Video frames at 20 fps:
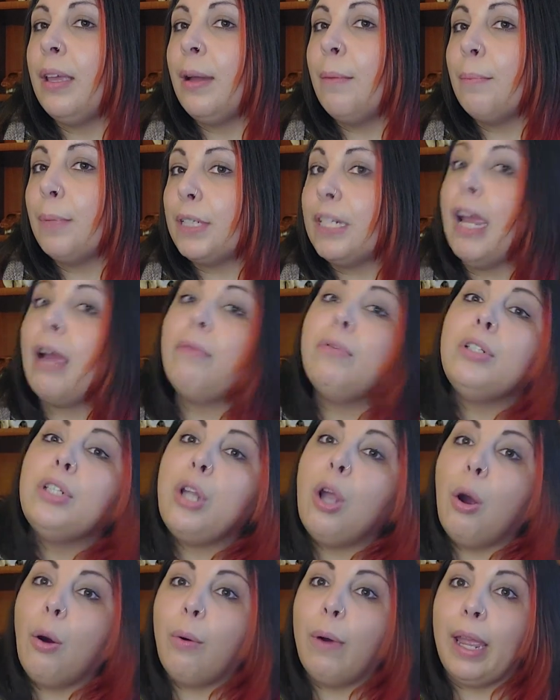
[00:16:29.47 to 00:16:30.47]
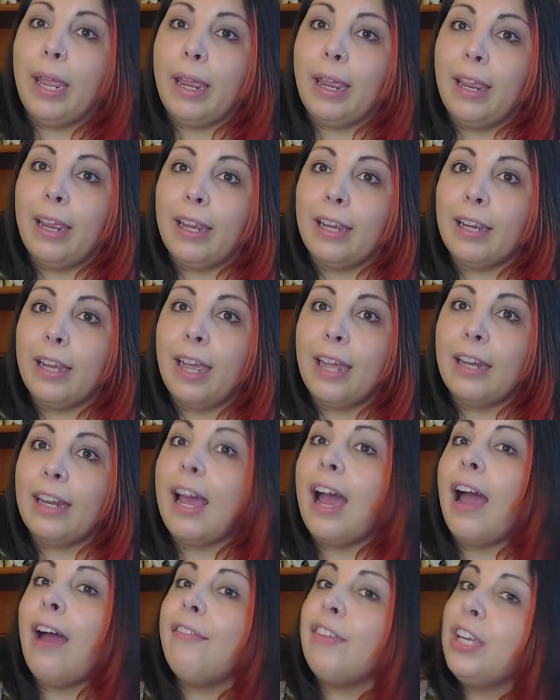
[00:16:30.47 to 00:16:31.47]
But now knowing and
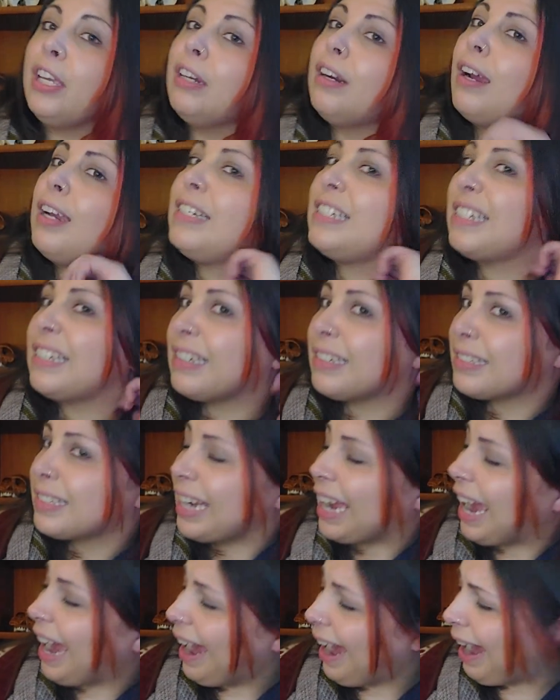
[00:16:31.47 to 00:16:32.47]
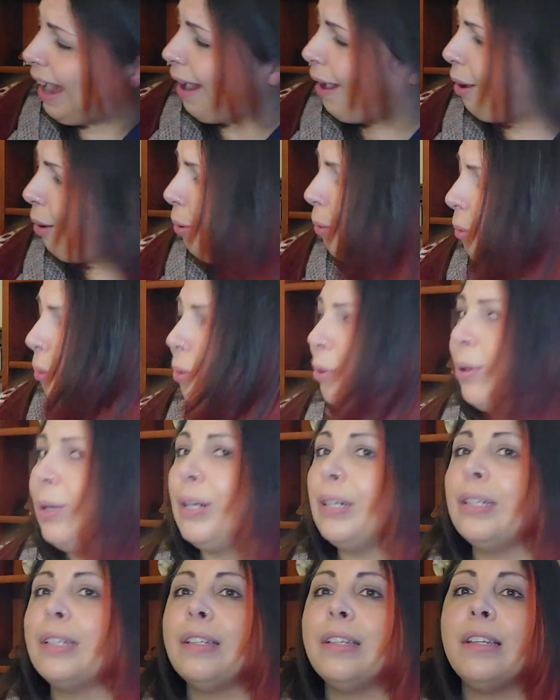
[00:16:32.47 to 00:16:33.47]
having an idea as to how
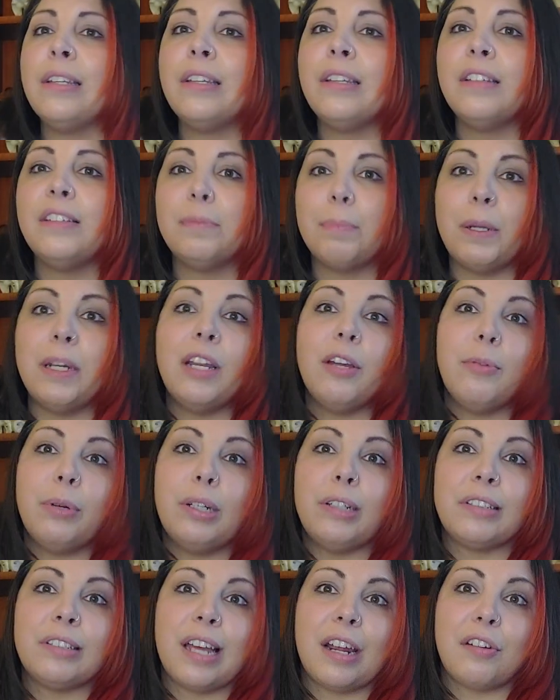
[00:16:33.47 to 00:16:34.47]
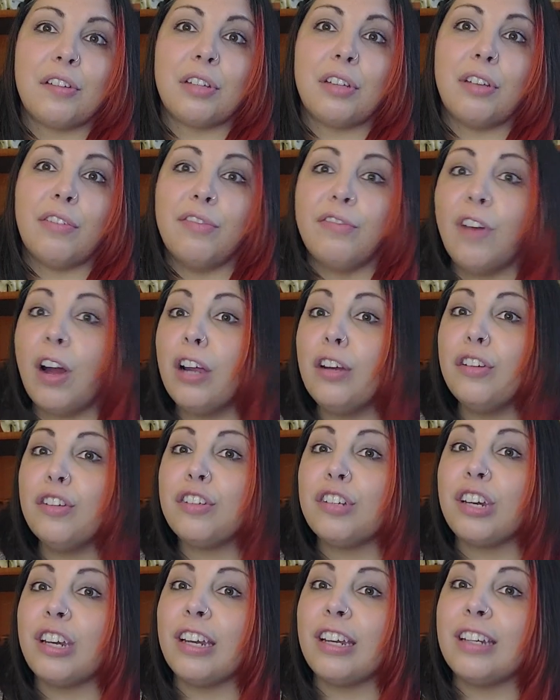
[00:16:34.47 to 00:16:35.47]
spinning wheels actually
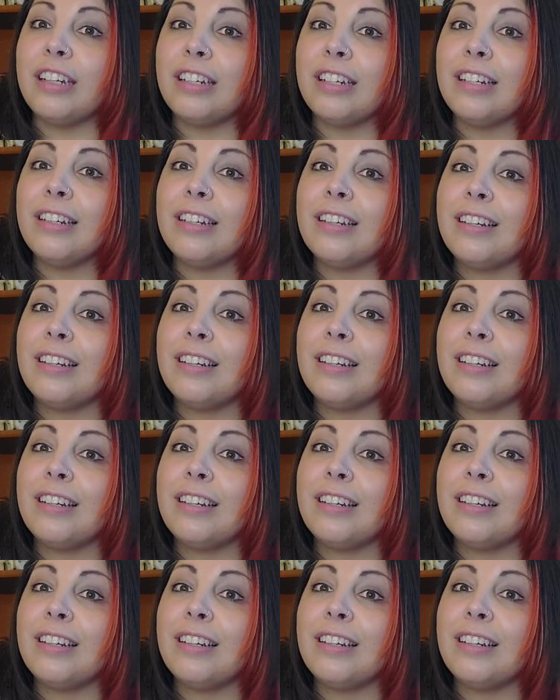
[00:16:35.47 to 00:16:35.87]
function,